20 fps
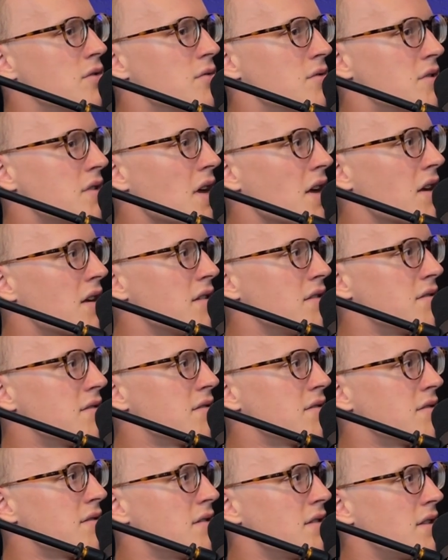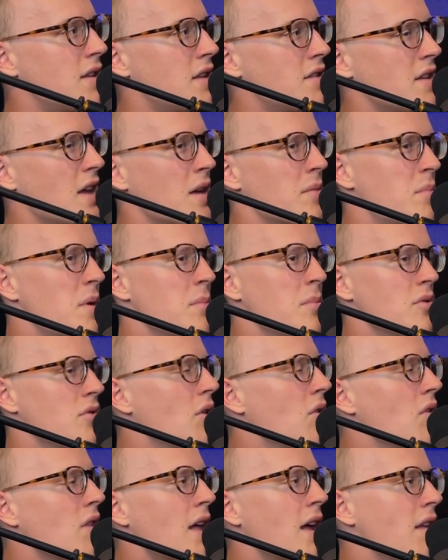seconds. And it's like, people
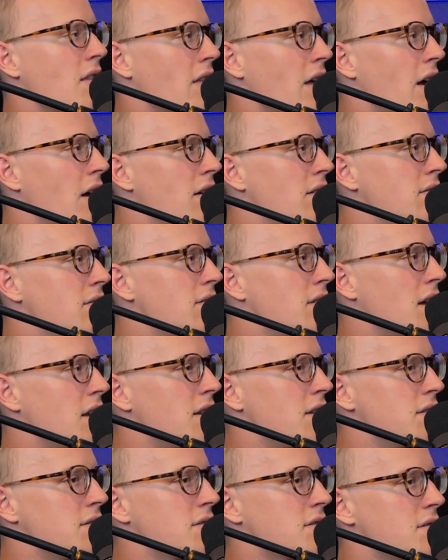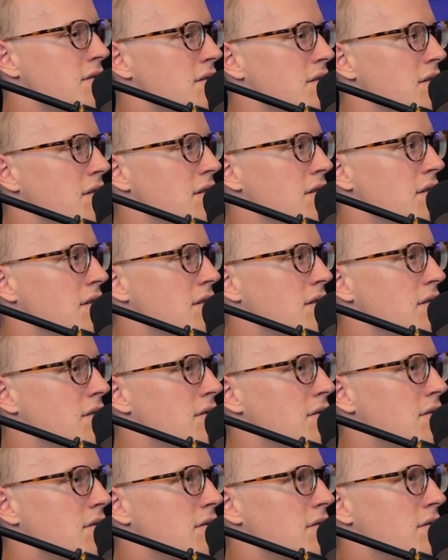don't like that it's,
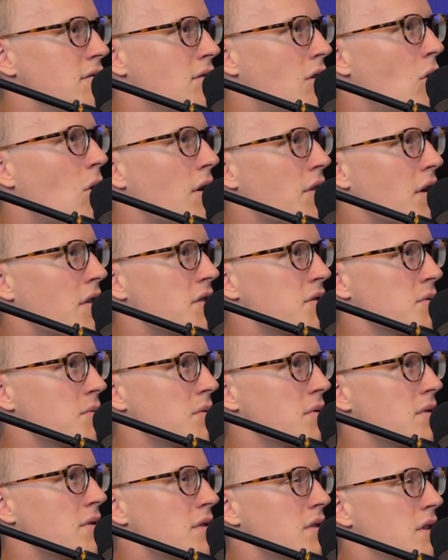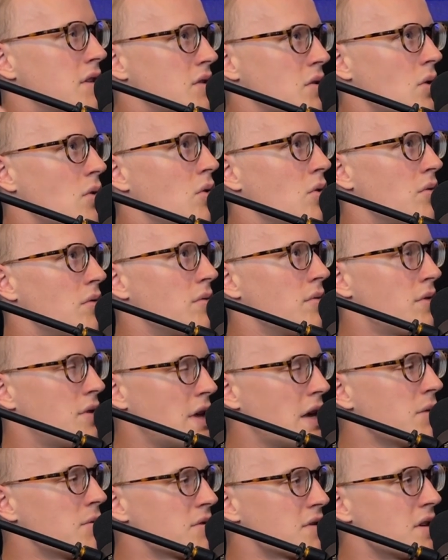oh, I thought this whole
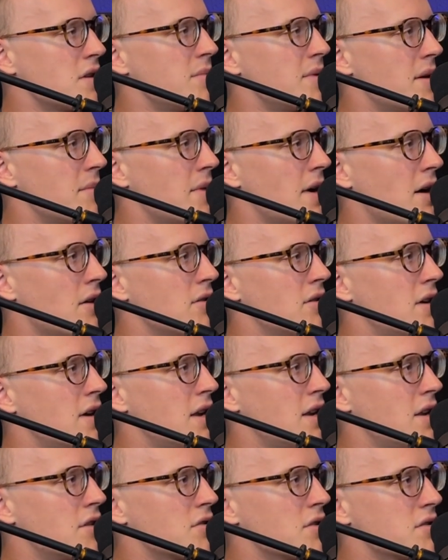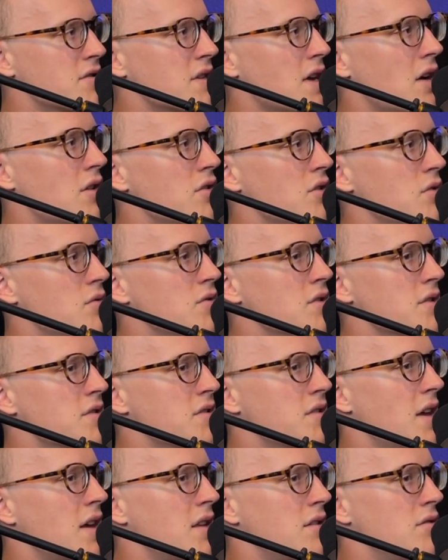thing was going to be about, and it turns out you just
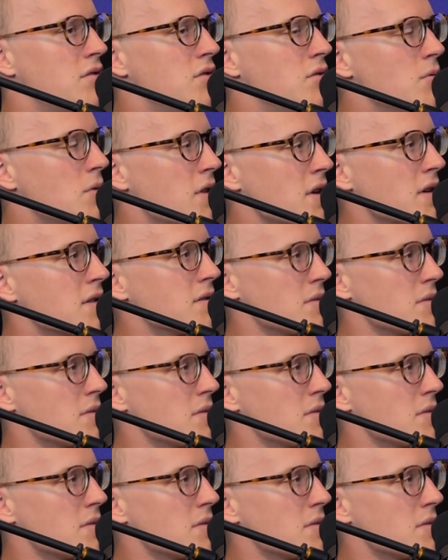said 2 things